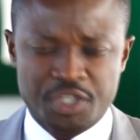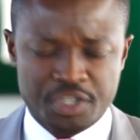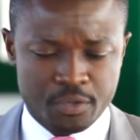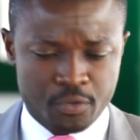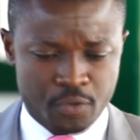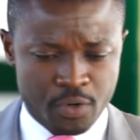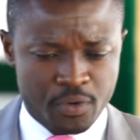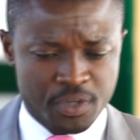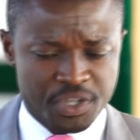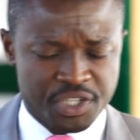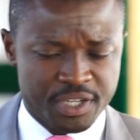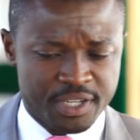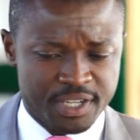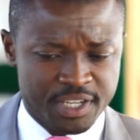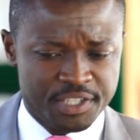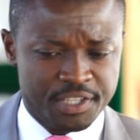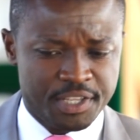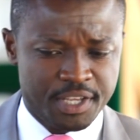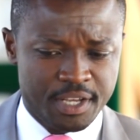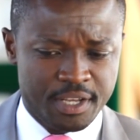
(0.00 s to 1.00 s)
Quick question. Yeah.
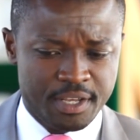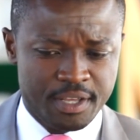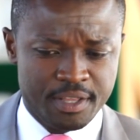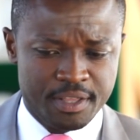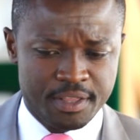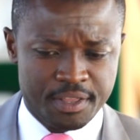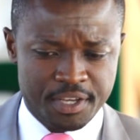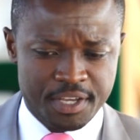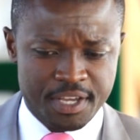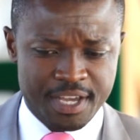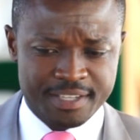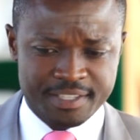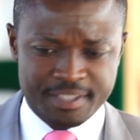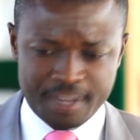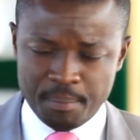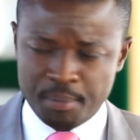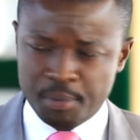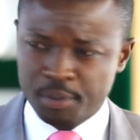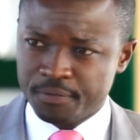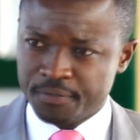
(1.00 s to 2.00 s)
Does the
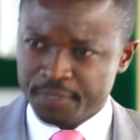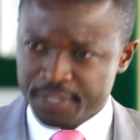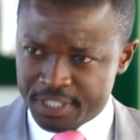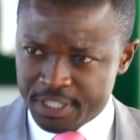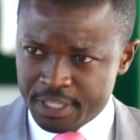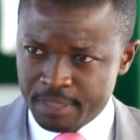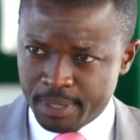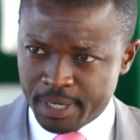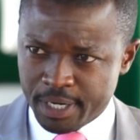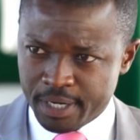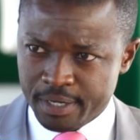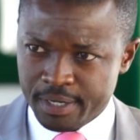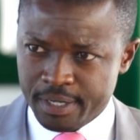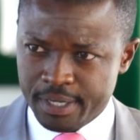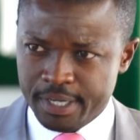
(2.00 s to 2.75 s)
example of Fatima